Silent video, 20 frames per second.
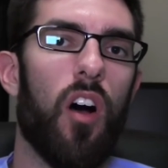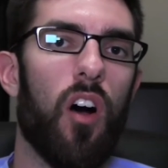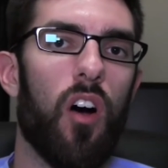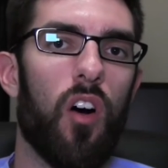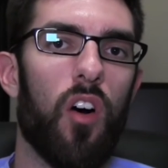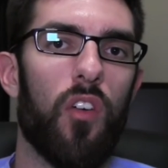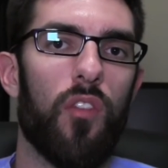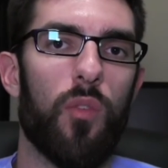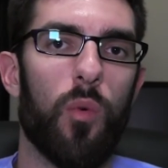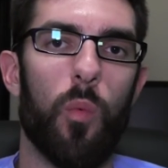
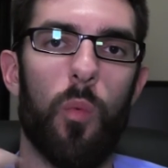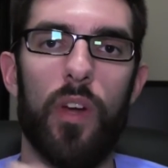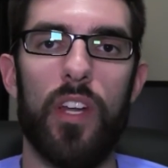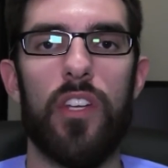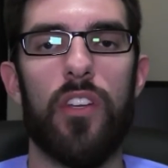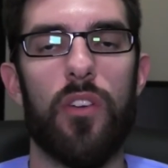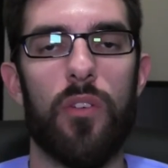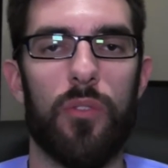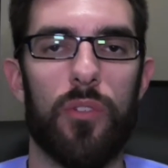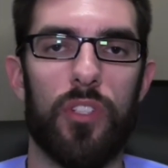of
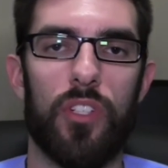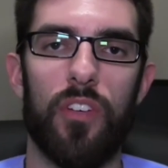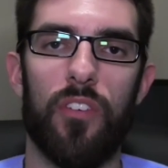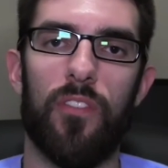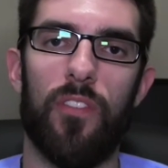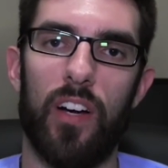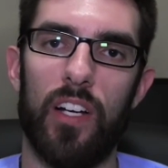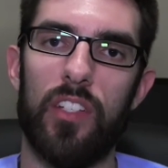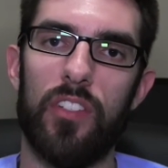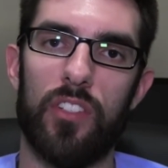Windows
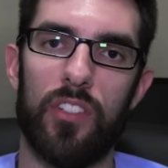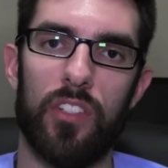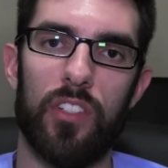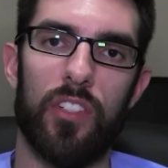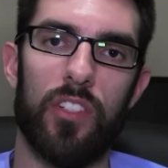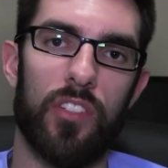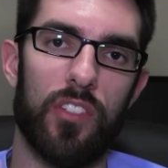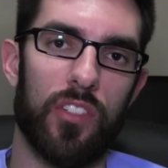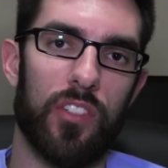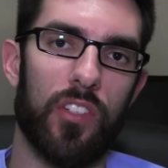
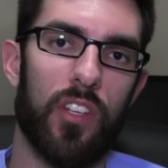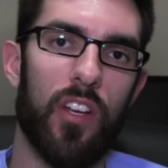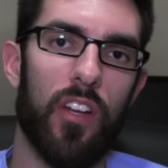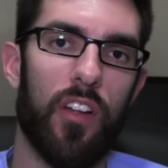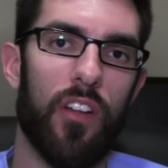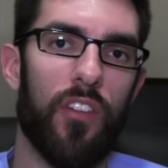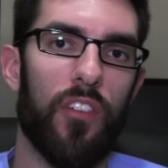devices